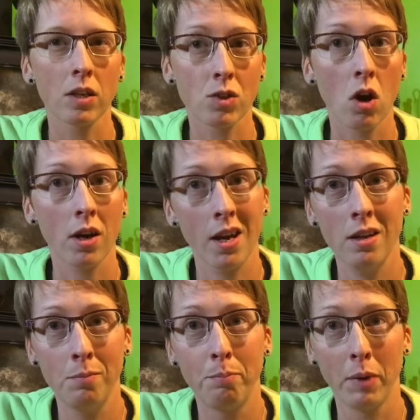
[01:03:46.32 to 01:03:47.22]
sock
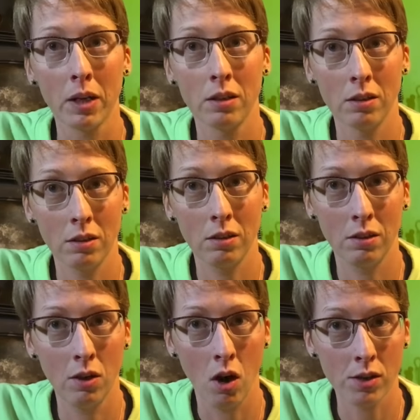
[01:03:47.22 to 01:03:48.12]
head, but
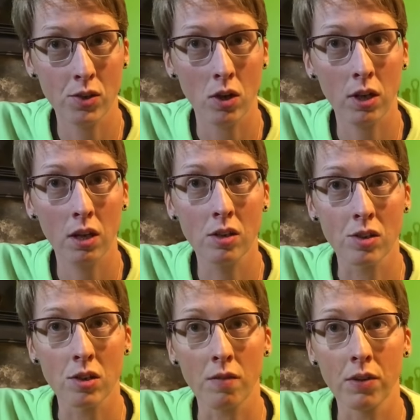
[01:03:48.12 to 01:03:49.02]
not a sock head because
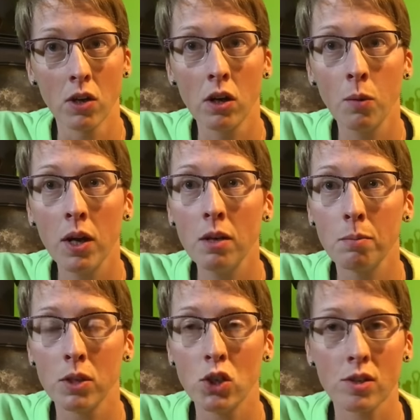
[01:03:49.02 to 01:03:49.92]
it's not fingering weight,
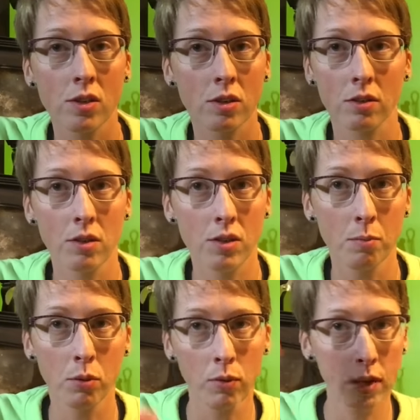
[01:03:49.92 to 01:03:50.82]
but just
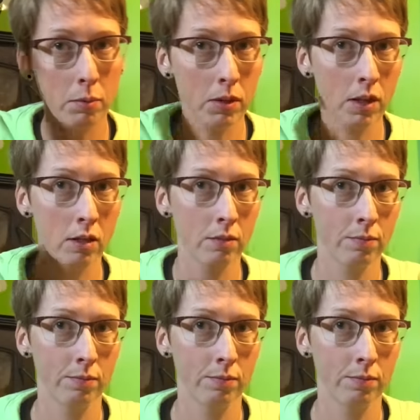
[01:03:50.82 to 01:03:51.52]
simple rib and then